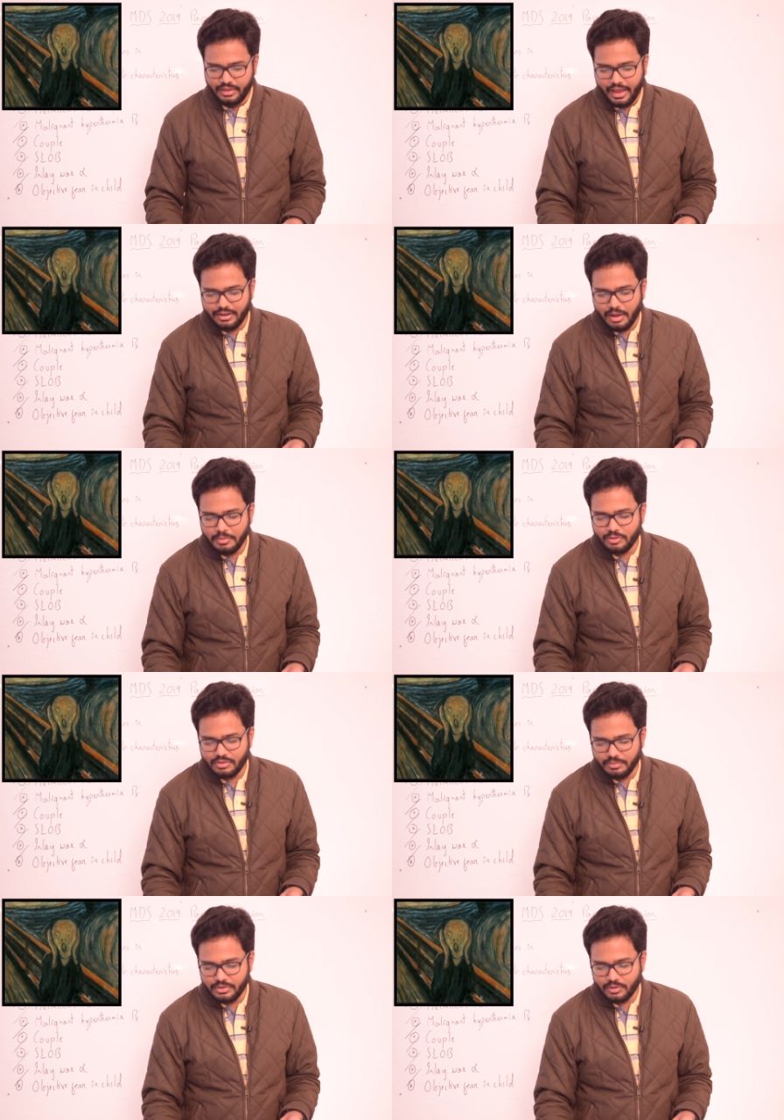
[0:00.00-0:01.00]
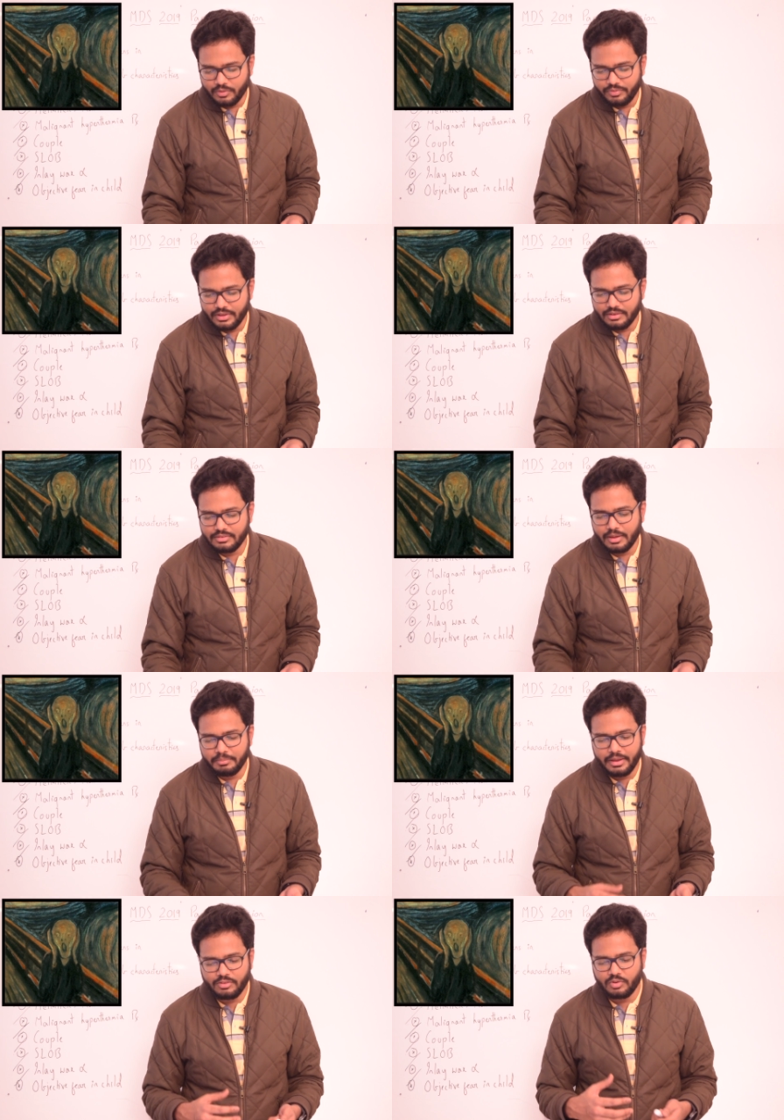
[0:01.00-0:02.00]
And coming to subjective fears, they are
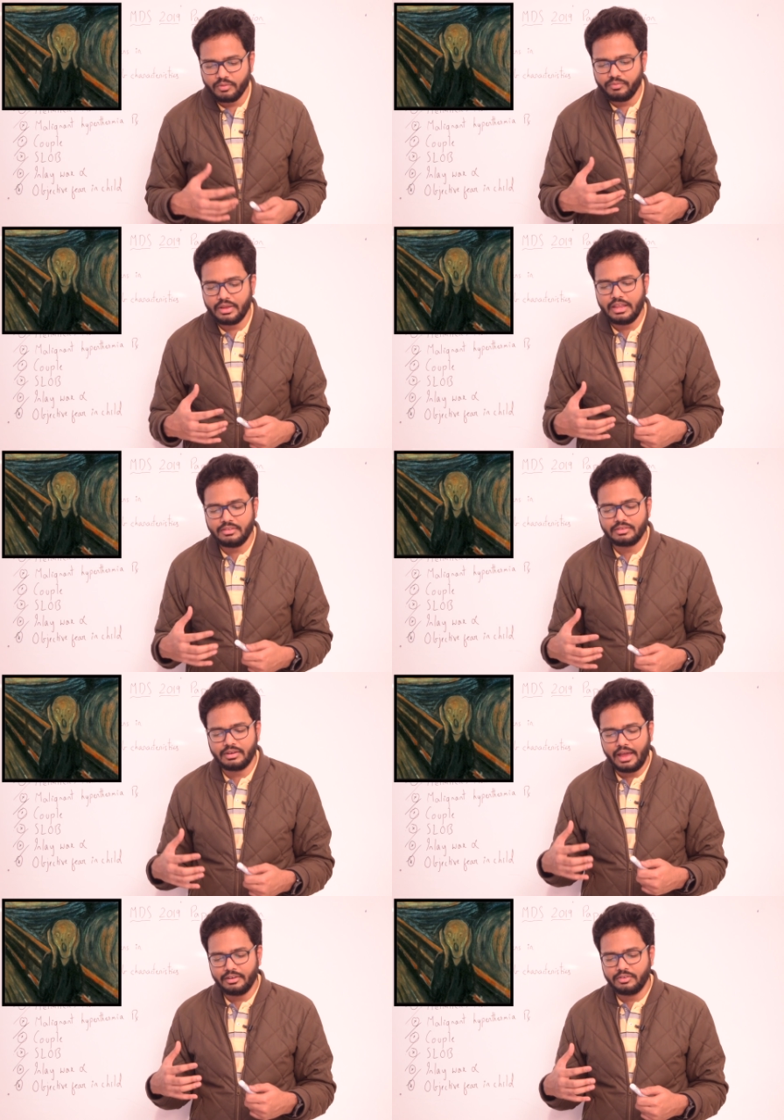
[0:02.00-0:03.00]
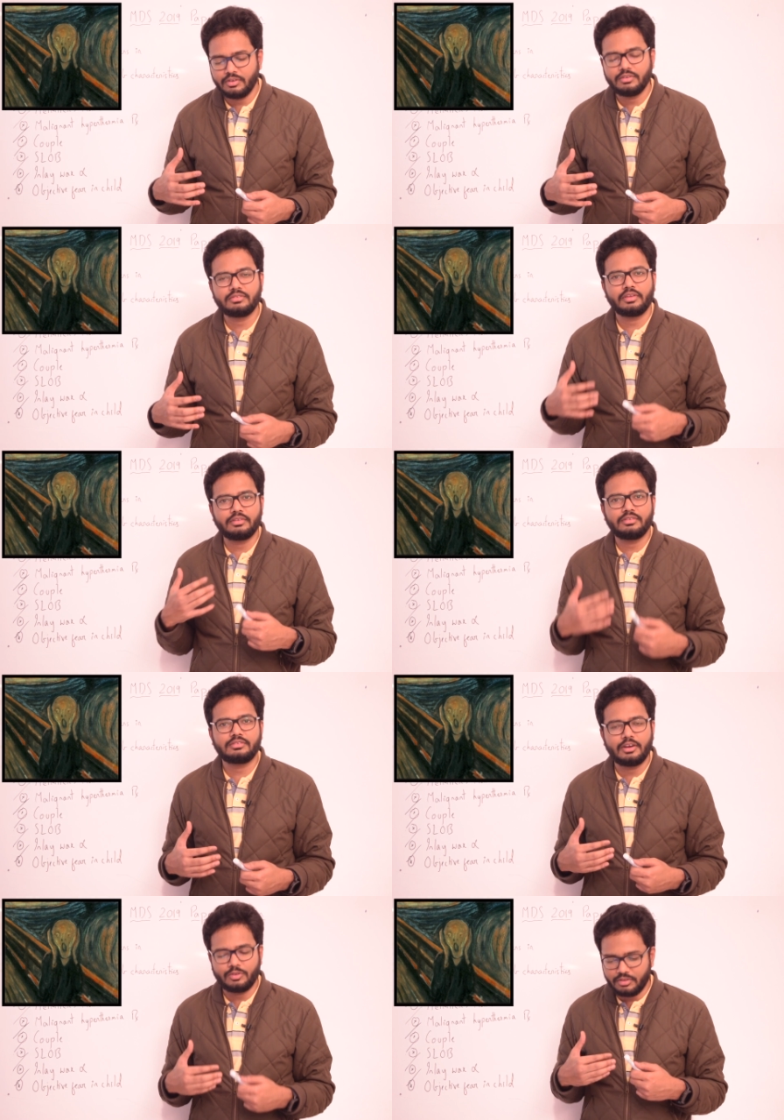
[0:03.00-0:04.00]
based on feelings and attitudes
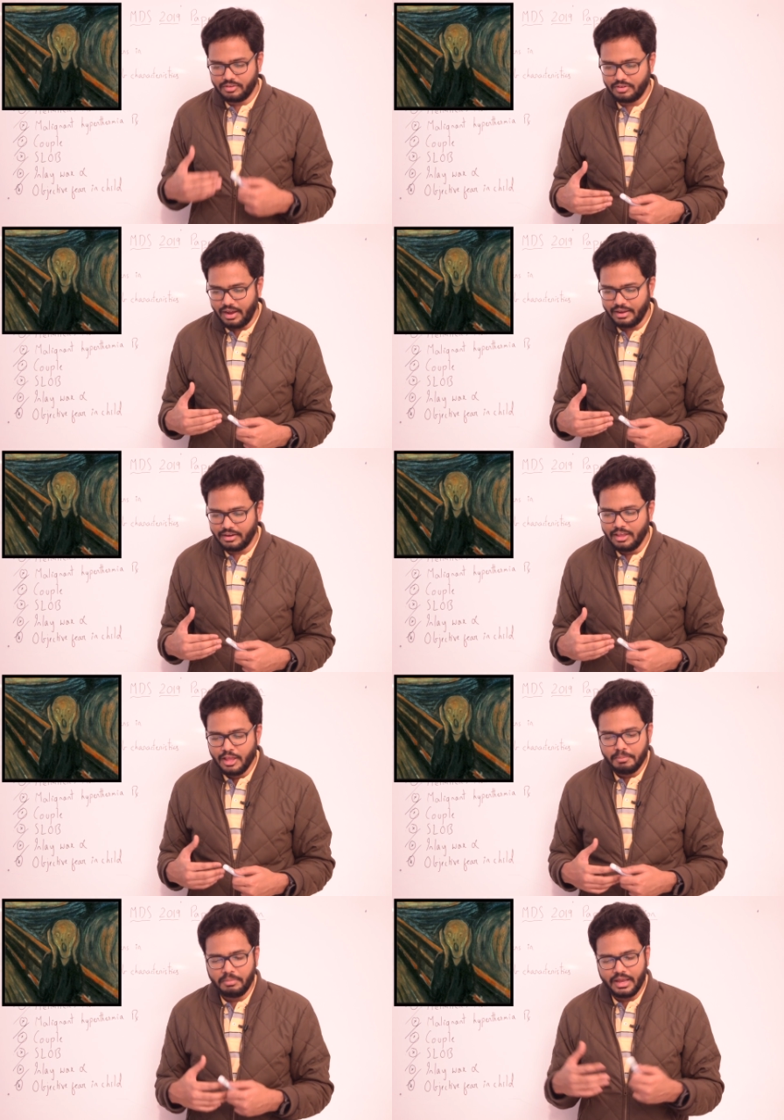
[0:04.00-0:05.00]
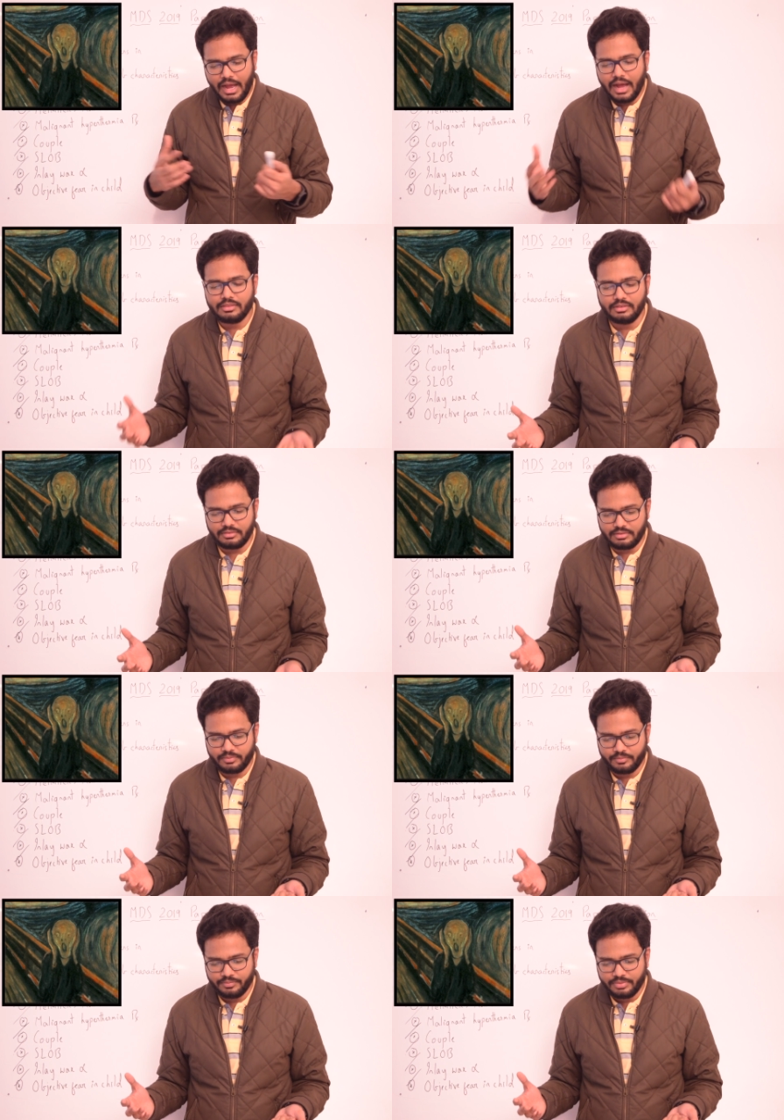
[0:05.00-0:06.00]
suggested to the child by others.